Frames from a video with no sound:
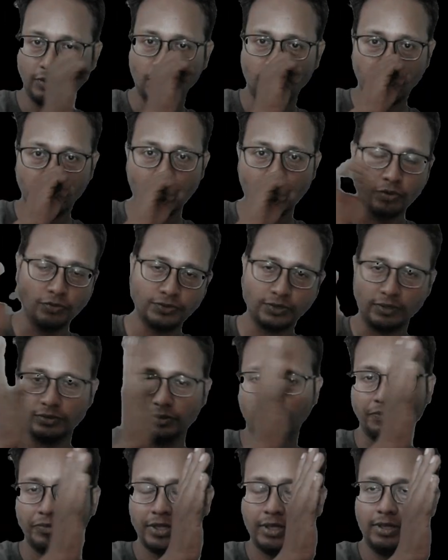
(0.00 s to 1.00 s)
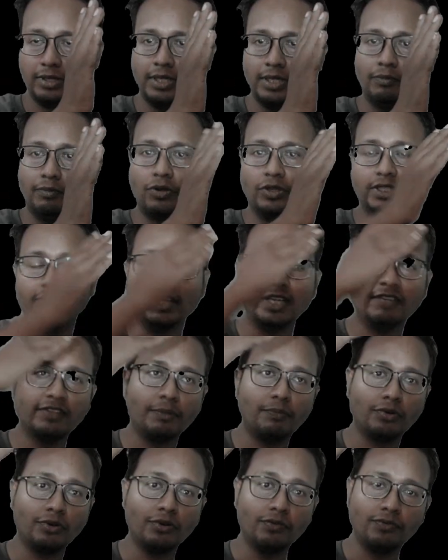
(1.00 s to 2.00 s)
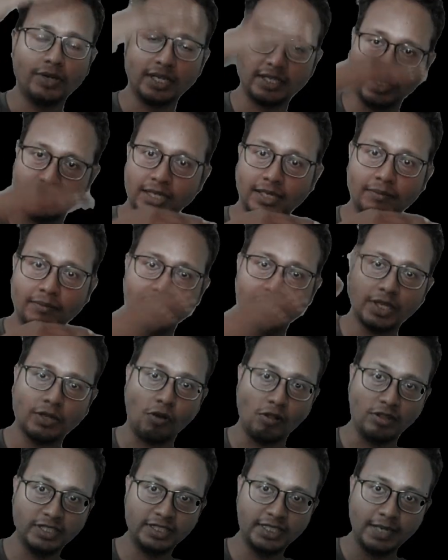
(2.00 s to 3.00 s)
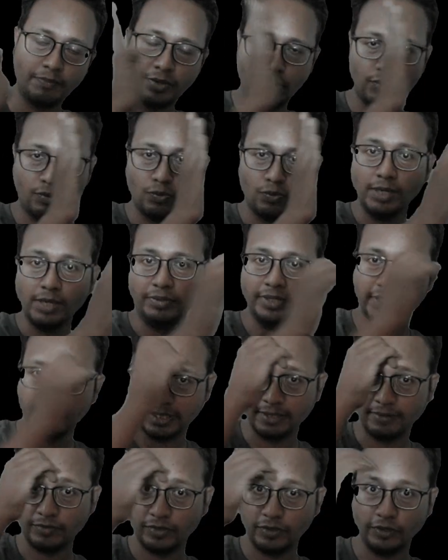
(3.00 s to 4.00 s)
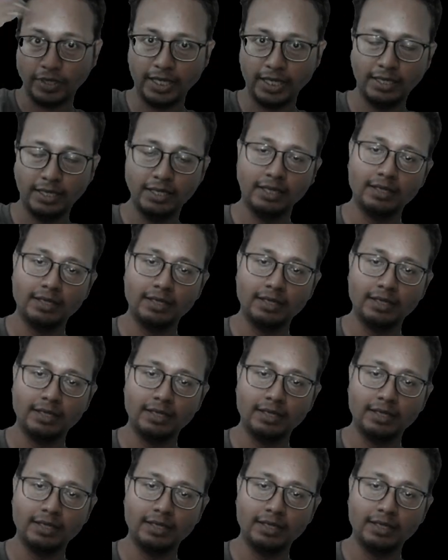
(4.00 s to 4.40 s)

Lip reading: Okay, proofs also. Because even if the proof doesn't come, the concept will be there. Okay.